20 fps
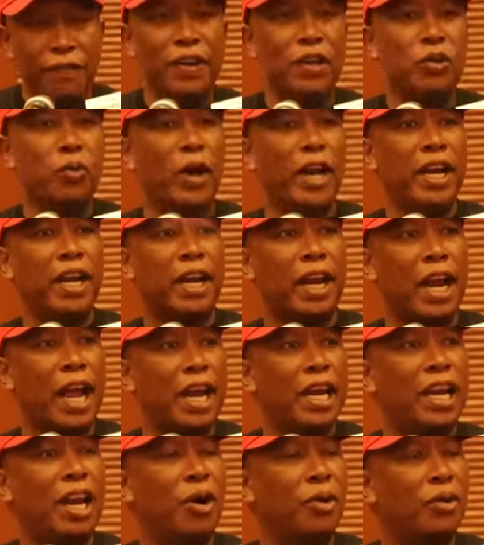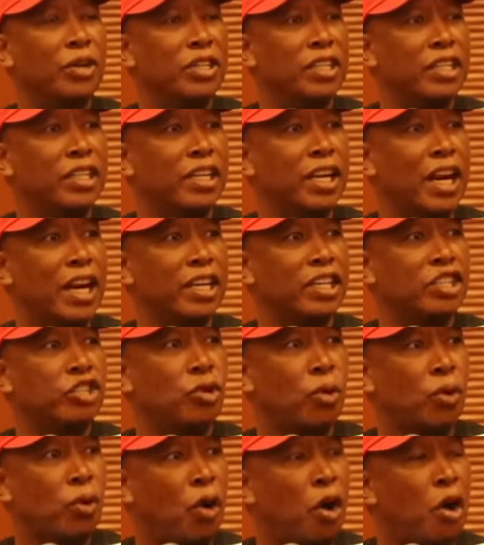Even when Raila Odinga
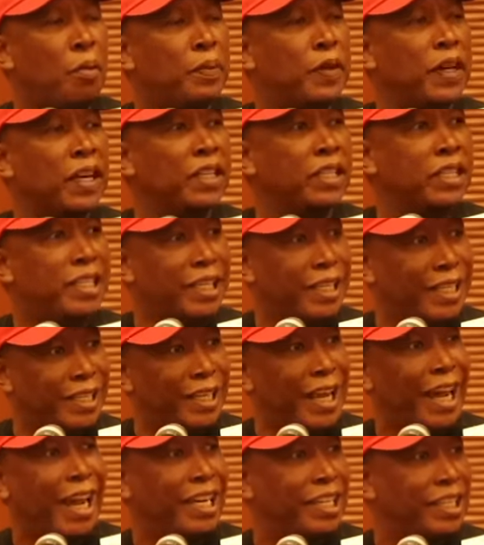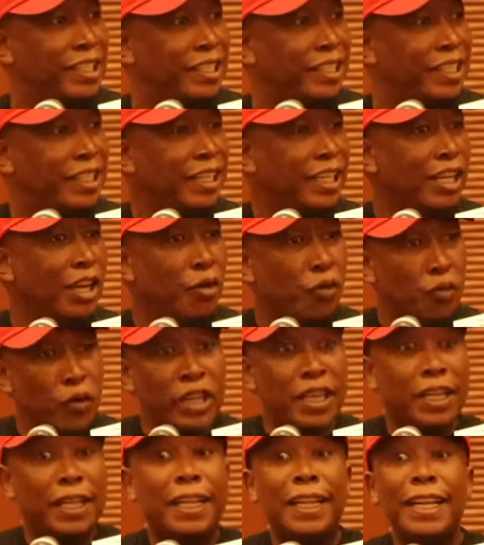is robbed and cheated
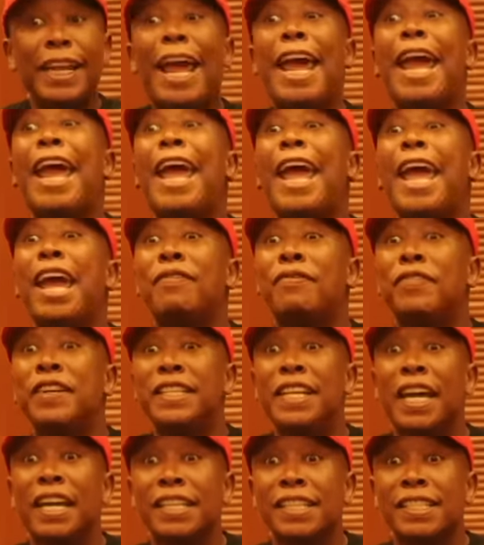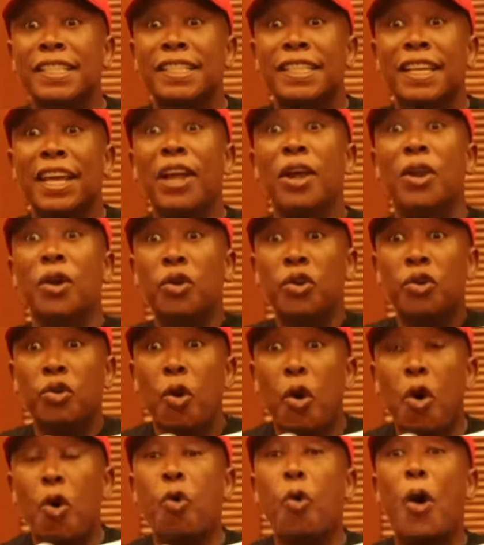with clear evidence,
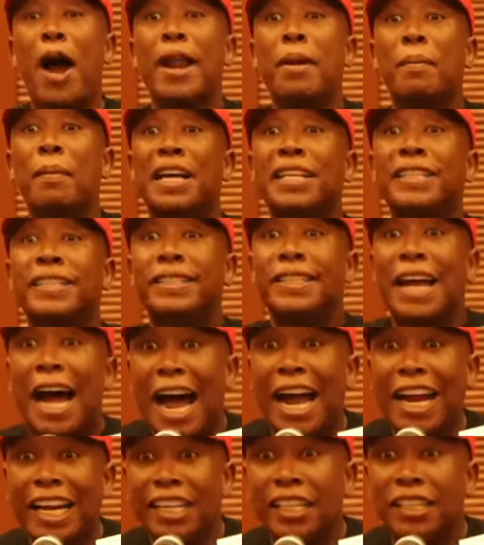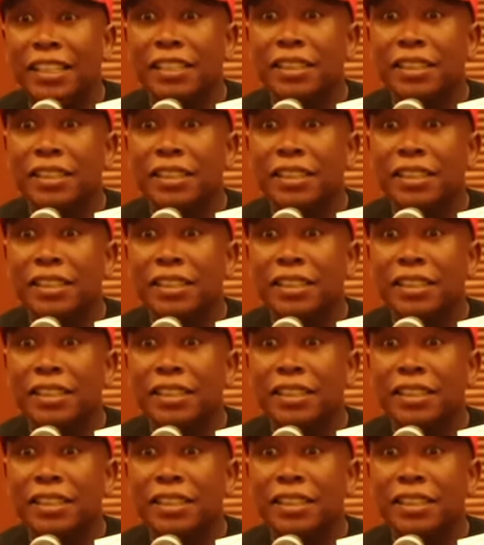no one must die.